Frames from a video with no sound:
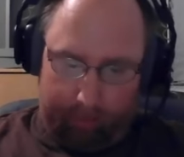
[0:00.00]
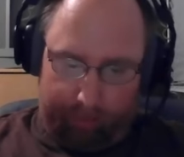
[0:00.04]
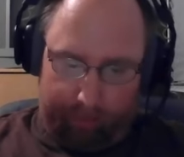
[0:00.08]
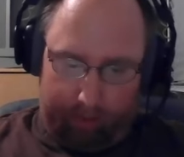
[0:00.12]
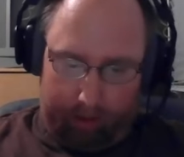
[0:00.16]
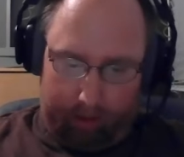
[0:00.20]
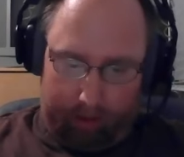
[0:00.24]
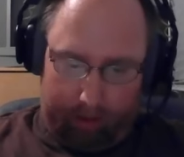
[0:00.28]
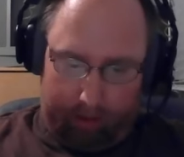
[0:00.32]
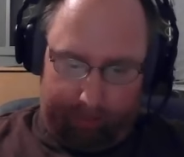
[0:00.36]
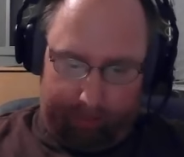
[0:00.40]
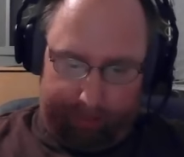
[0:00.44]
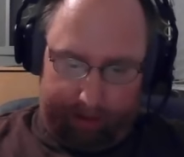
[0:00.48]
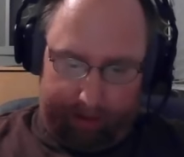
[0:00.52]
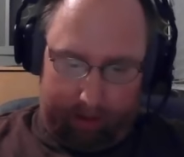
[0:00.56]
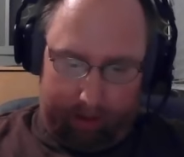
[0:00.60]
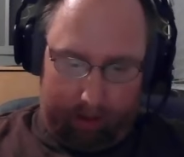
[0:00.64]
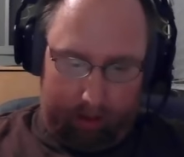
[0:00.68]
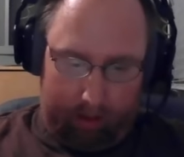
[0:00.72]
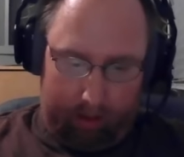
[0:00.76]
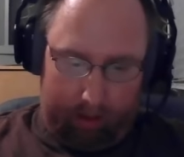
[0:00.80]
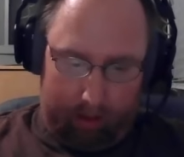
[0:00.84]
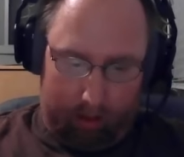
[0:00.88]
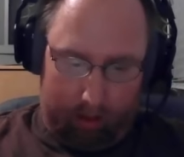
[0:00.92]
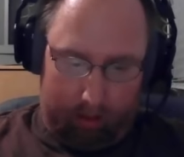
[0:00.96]
For the
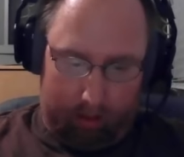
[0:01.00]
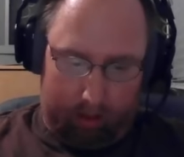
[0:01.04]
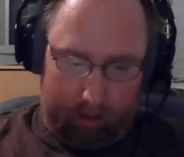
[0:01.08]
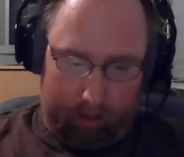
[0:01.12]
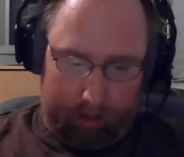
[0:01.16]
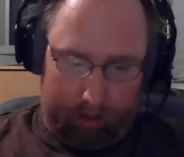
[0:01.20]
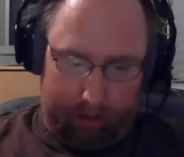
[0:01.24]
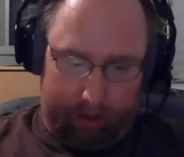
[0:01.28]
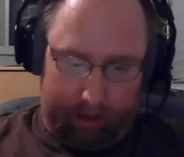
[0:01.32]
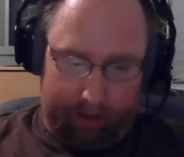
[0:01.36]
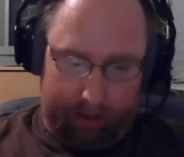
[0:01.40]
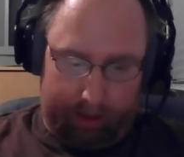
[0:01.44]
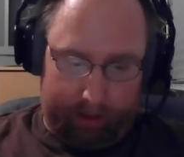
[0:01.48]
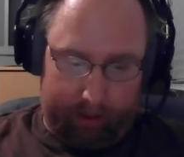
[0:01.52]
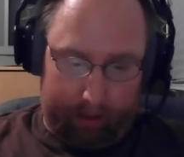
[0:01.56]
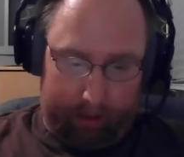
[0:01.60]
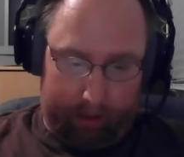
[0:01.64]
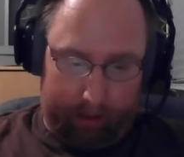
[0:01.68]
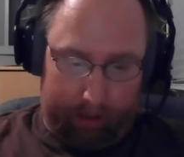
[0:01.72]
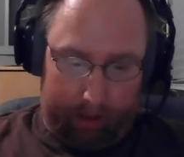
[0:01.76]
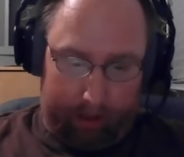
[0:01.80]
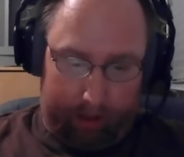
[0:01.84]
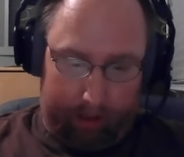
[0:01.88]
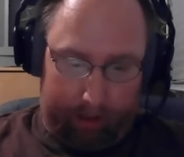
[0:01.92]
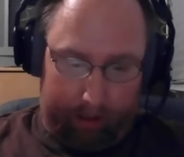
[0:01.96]
living know that they shall
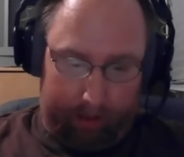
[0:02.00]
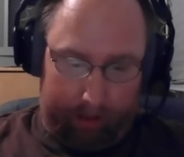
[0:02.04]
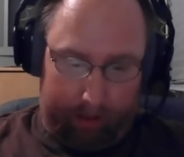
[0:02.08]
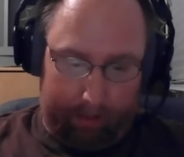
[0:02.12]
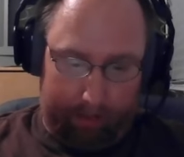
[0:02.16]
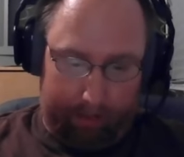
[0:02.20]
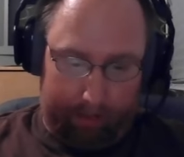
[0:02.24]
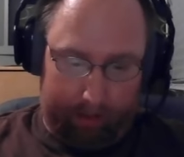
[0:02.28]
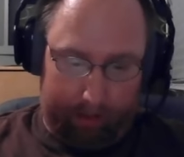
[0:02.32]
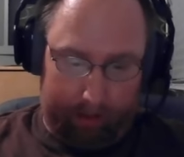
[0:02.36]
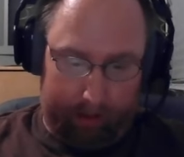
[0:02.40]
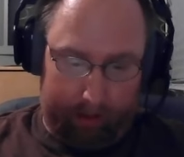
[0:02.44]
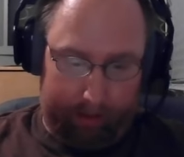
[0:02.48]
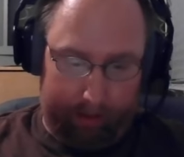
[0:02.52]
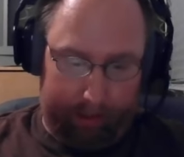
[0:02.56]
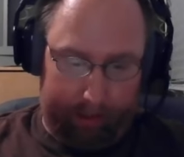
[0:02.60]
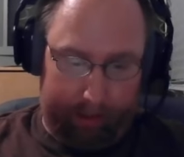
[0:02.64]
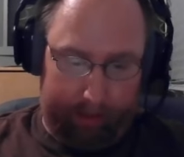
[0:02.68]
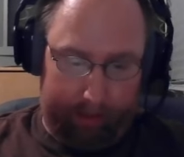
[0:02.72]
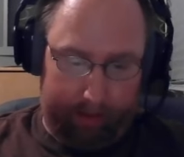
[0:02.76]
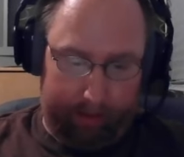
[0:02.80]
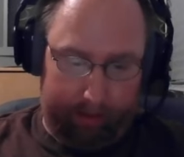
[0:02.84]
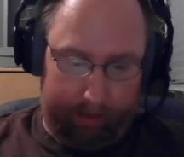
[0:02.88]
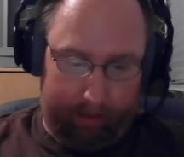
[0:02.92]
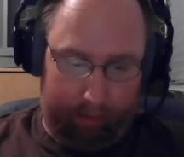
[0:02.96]
die, but the
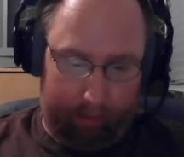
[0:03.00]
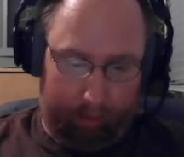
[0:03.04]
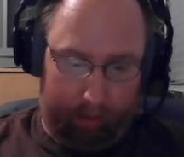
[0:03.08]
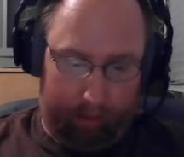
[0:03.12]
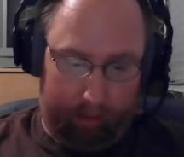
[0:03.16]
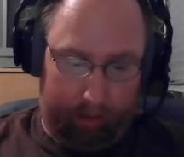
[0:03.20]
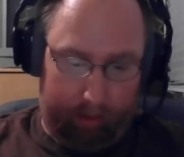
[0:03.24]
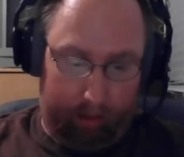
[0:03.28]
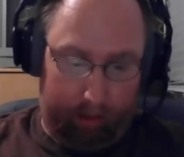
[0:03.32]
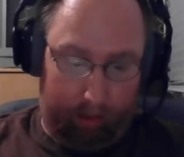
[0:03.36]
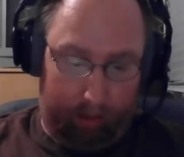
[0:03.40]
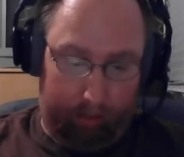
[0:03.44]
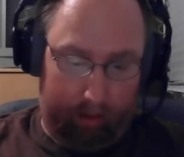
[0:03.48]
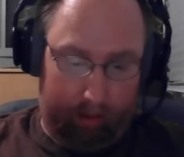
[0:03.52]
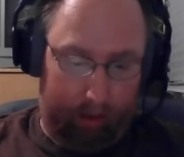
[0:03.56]
dead know